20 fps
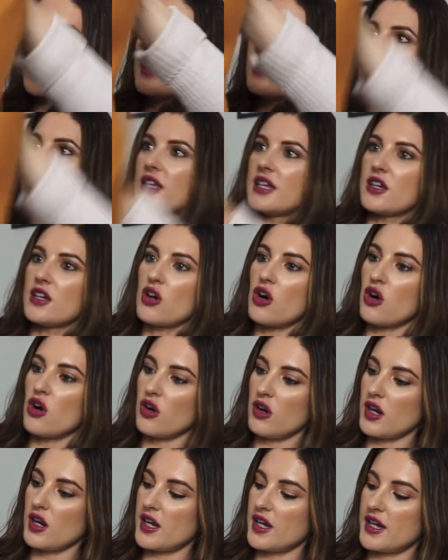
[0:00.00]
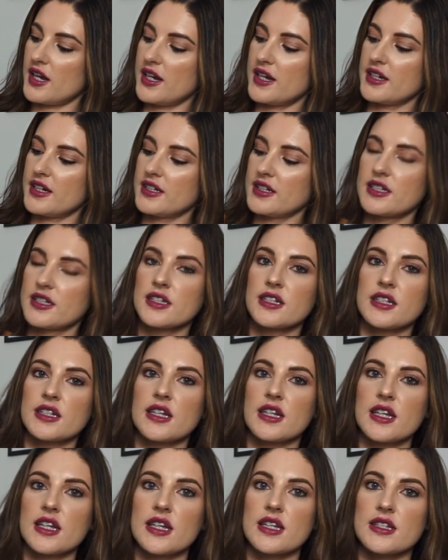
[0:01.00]
The collar
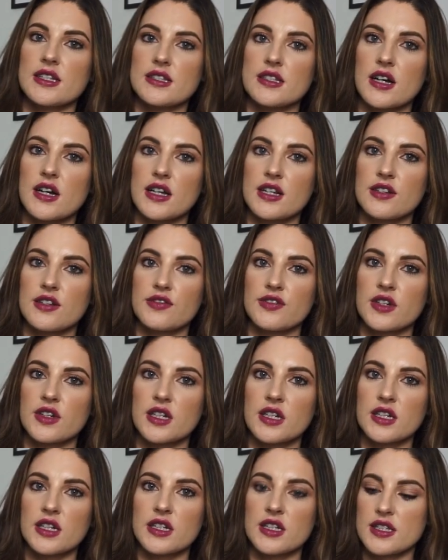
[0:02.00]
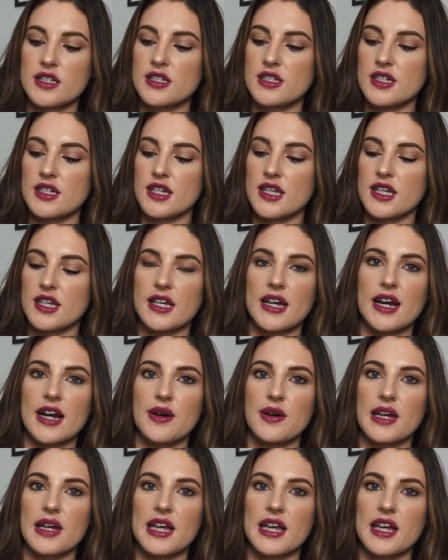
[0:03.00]
is kind of sticking
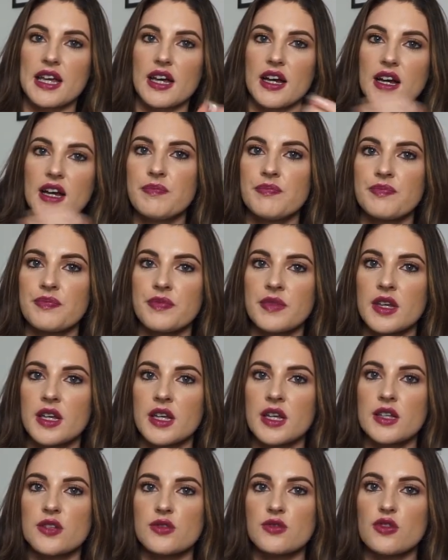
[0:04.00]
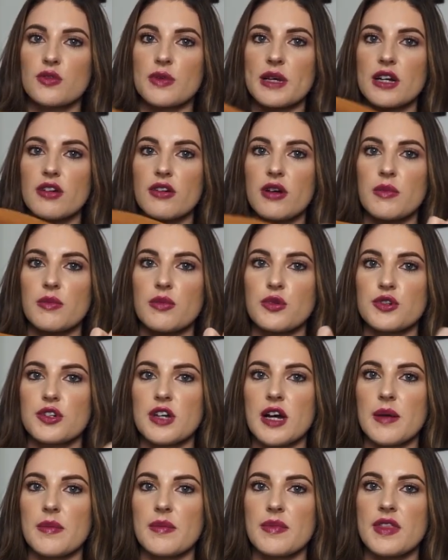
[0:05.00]
out here. It's all a bit crumpled
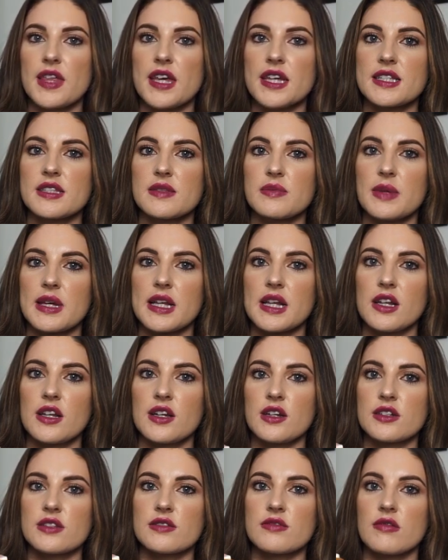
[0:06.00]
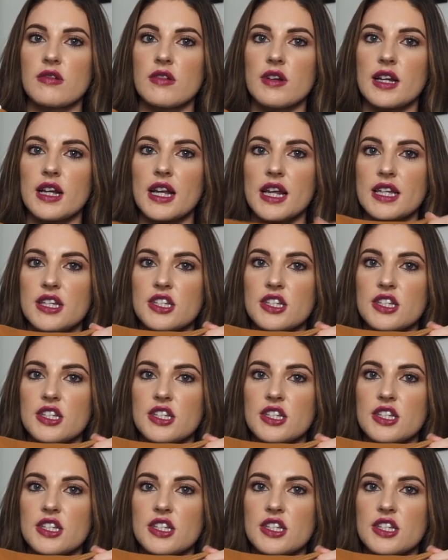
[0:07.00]
up. This bit looks really